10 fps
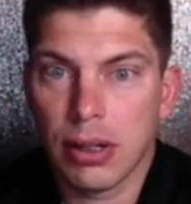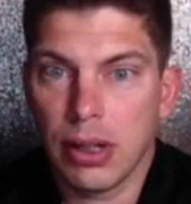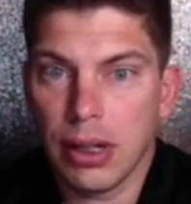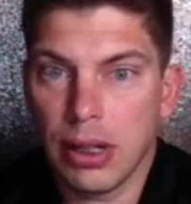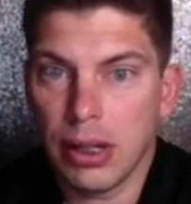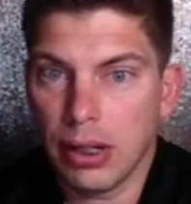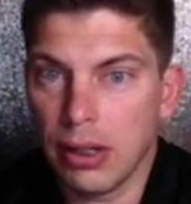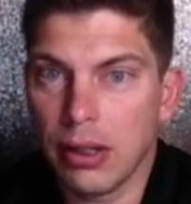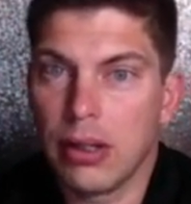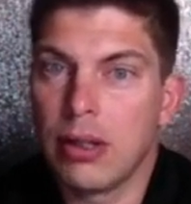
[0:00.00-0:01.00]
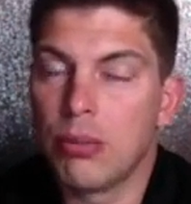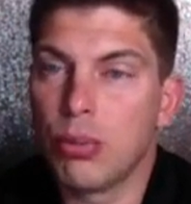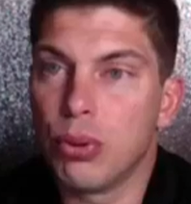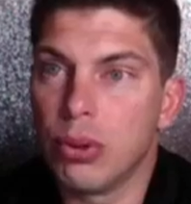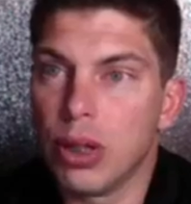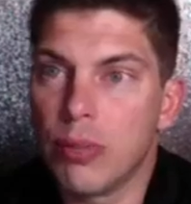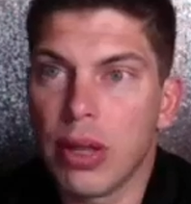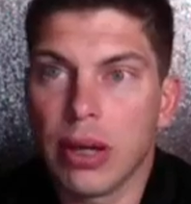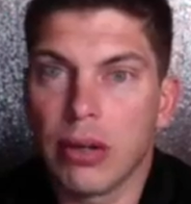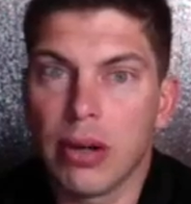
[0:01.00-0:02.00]
and pull up
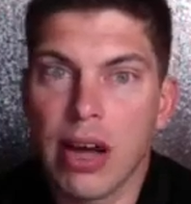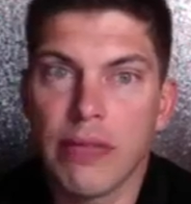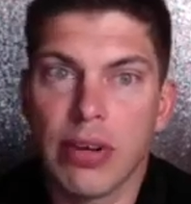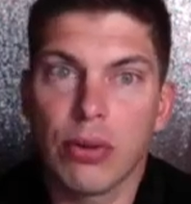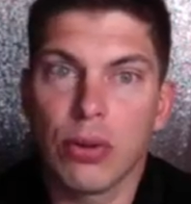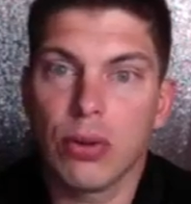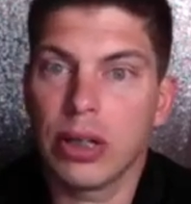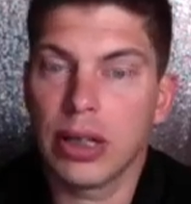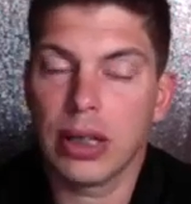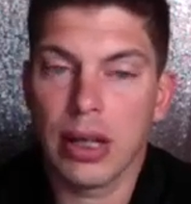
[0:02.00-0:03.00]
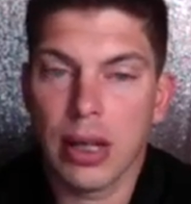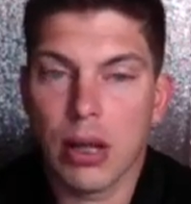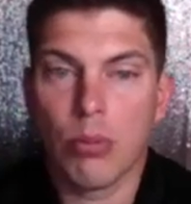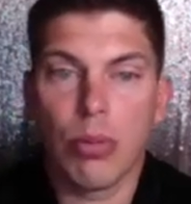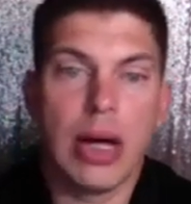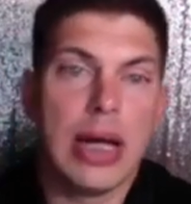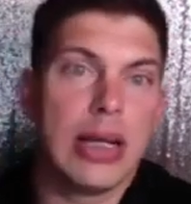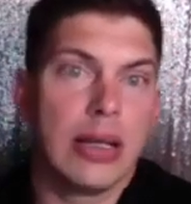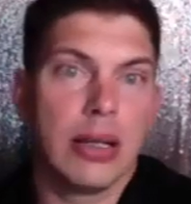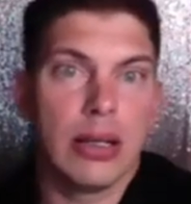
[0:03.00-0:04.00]
that graphic real quick.
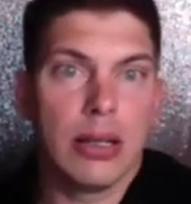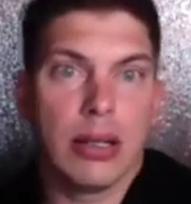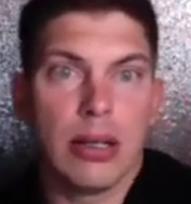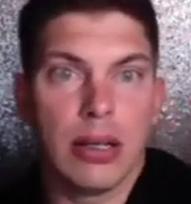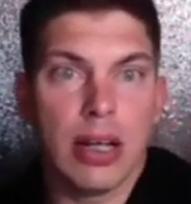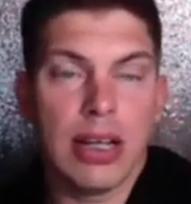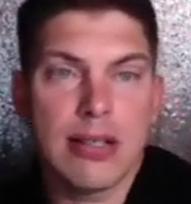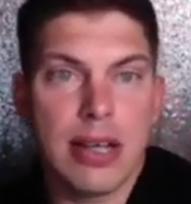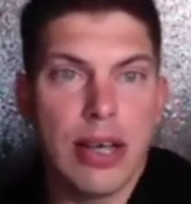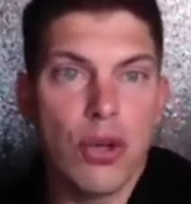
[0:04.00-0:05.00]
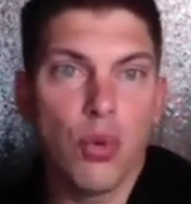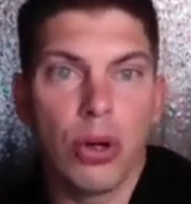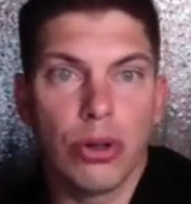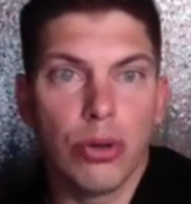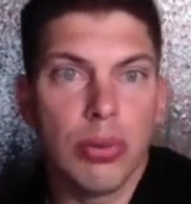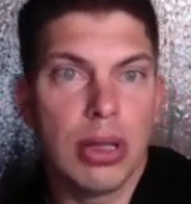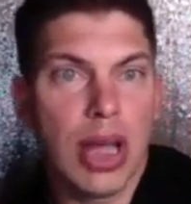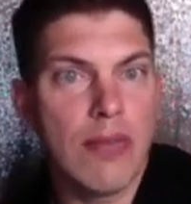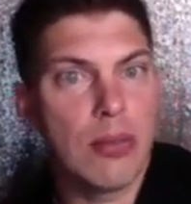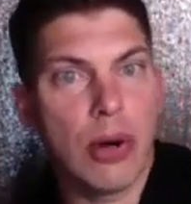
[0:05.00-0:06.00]
But let's say you want to be
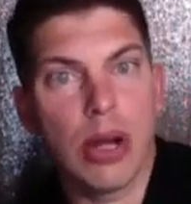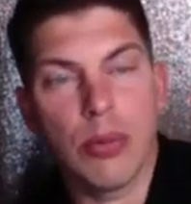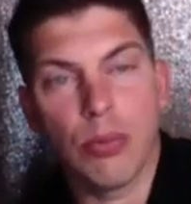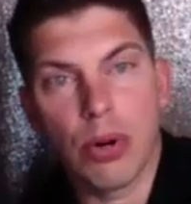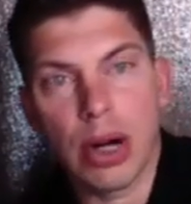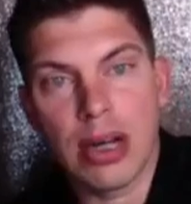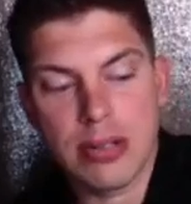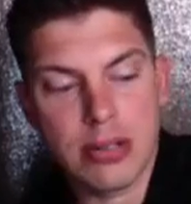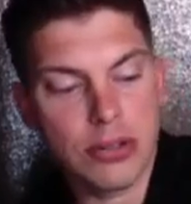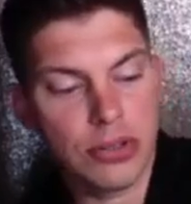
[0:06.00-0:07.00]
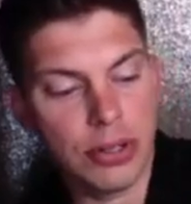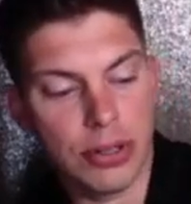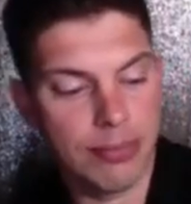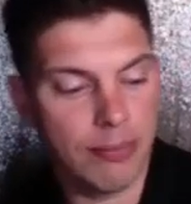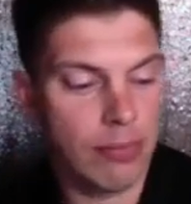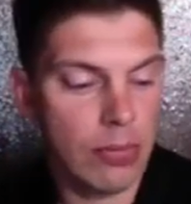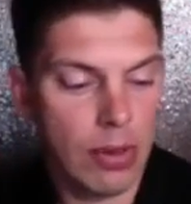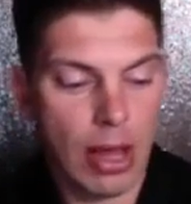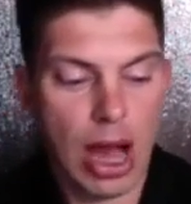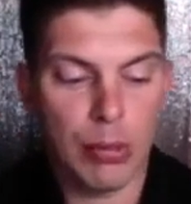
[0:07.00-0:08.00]
Life of the Party Bronze this year.
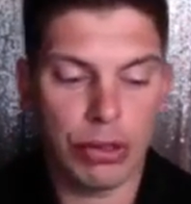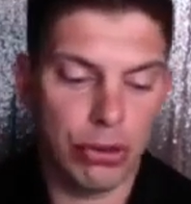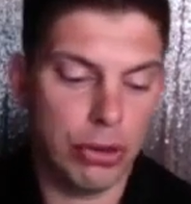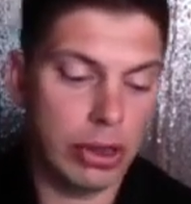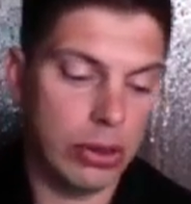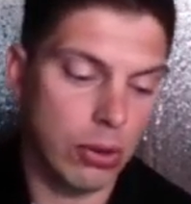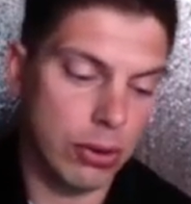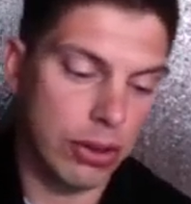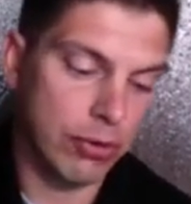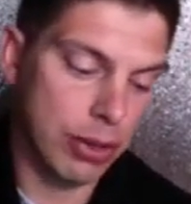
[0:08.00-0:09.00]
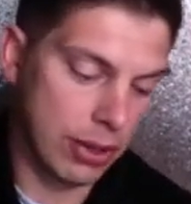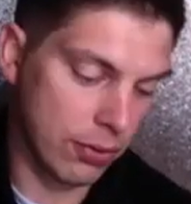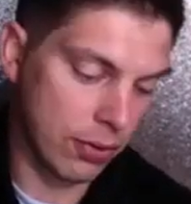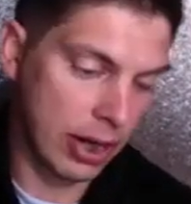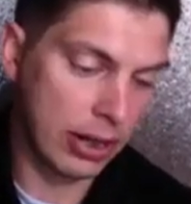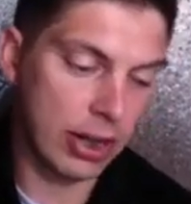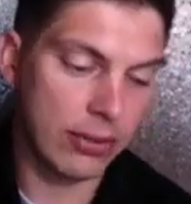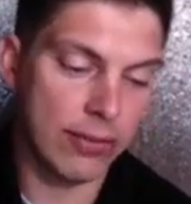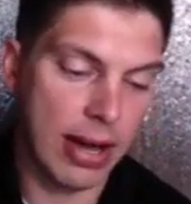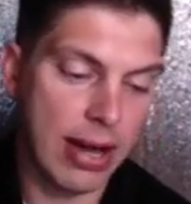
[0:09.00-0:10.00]
How much do you need to order each month, right? It takes
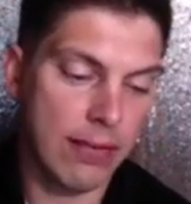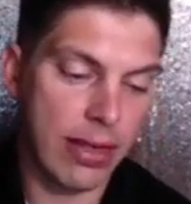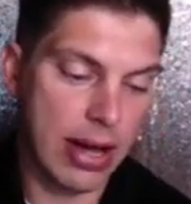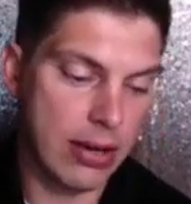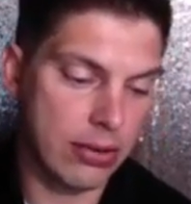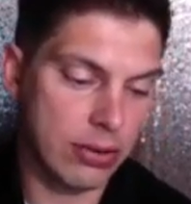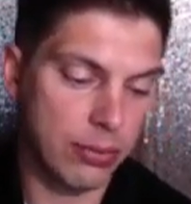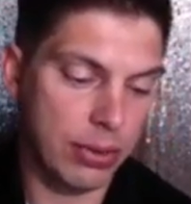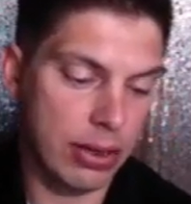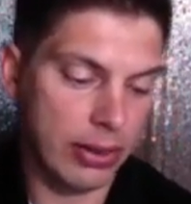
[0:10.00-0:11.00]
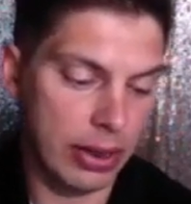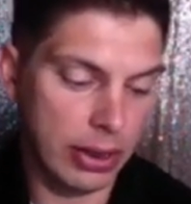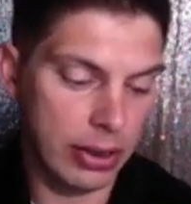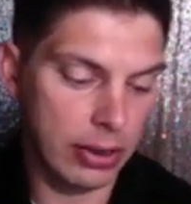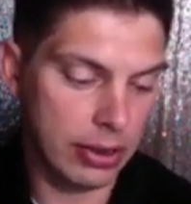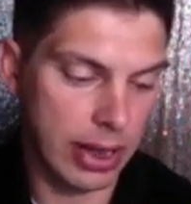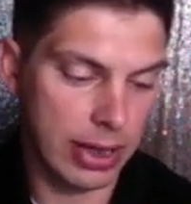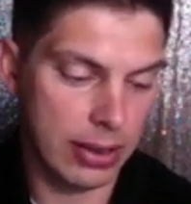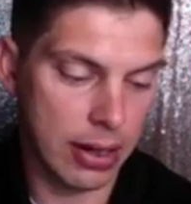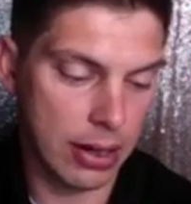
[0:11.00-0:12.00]
5,000 PV to
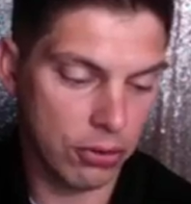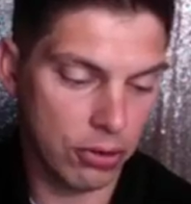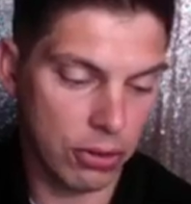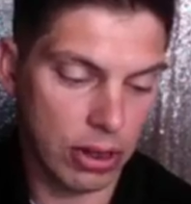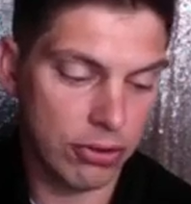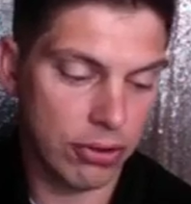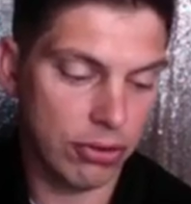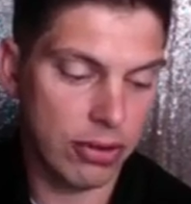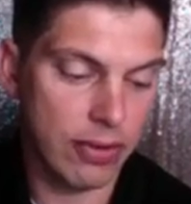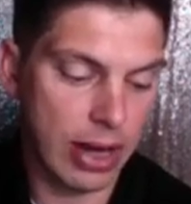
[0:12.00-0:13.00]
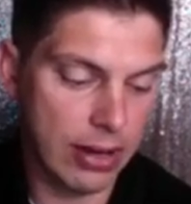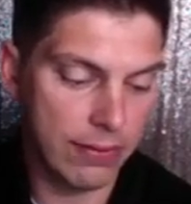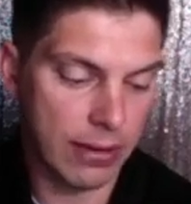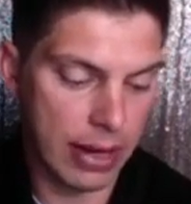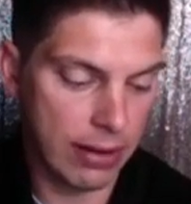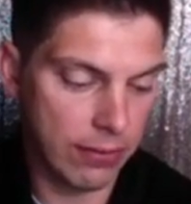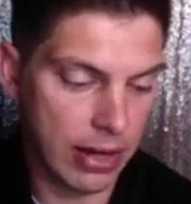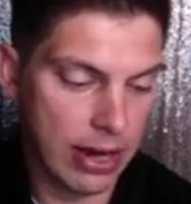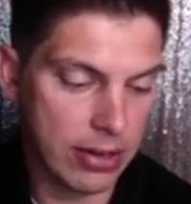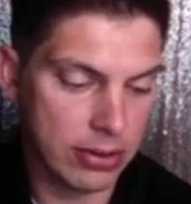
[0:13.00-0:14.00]
get there. So let's just divide
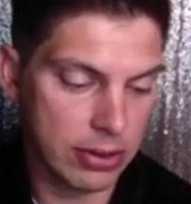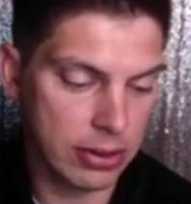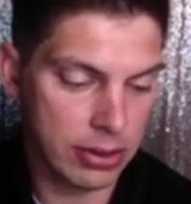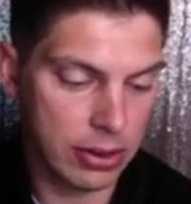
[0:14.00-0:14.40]
5,000